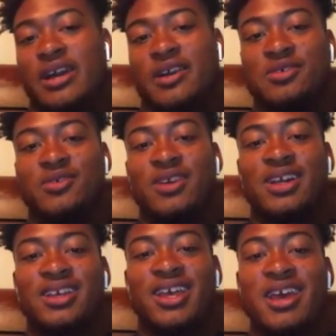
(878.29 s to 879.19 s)
It was a
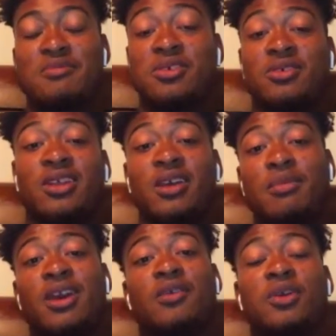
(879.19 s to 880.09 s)
regular game. So Lake
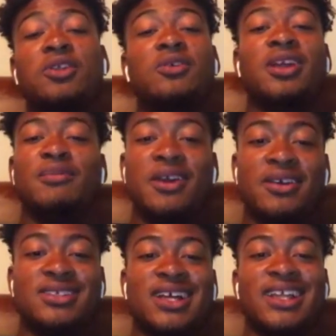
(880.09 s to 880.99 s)
Mary, we knew Lake Mary
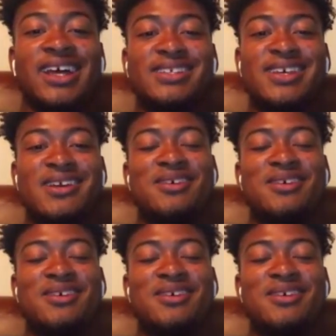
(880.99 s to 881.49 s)
was our last game.